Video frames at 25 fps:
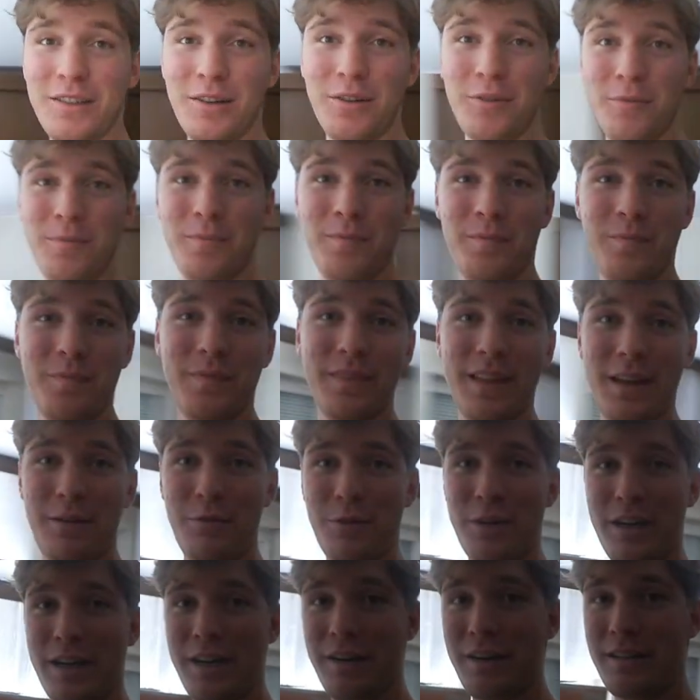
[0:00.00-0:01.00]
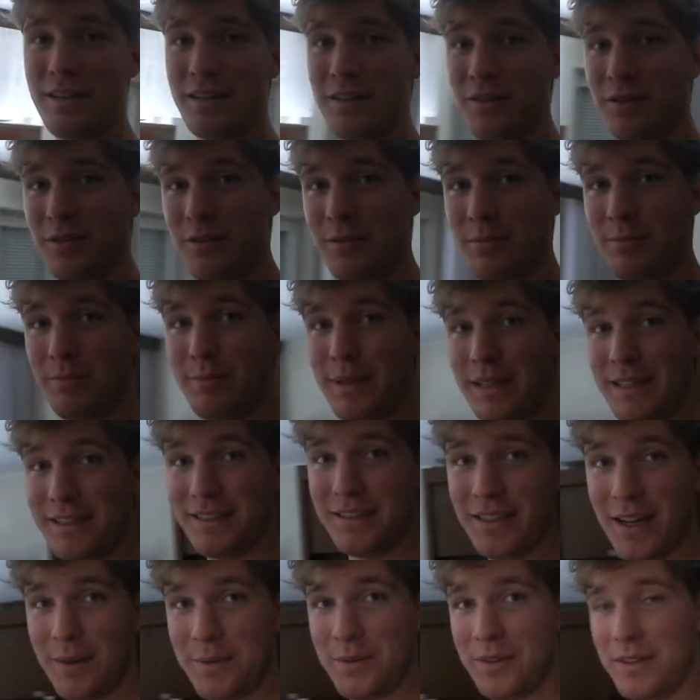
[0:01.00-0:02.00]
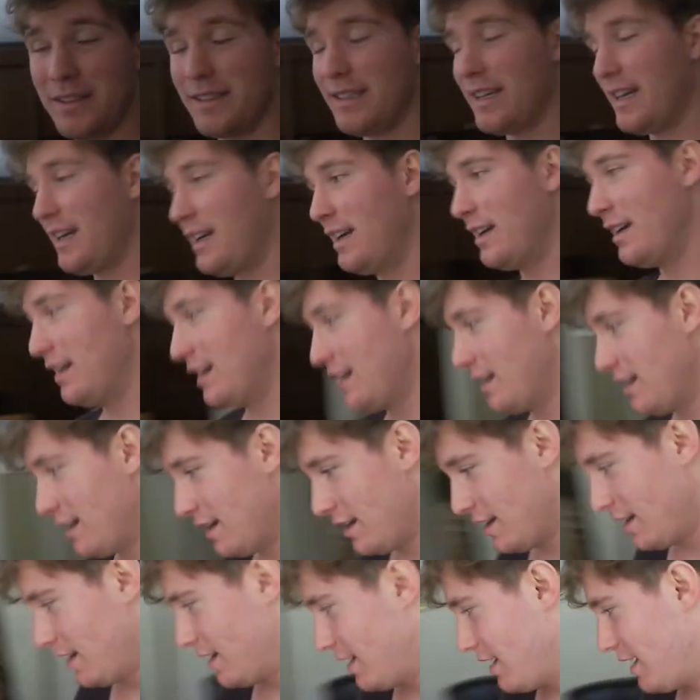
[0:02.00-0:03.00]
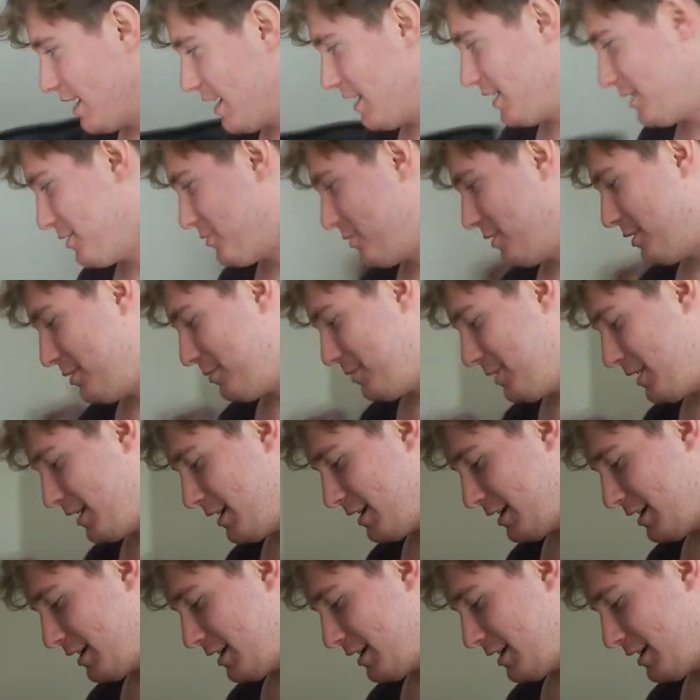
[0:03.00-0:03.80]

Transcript: know that we're here as a little pit stop, so to say. And it's really, really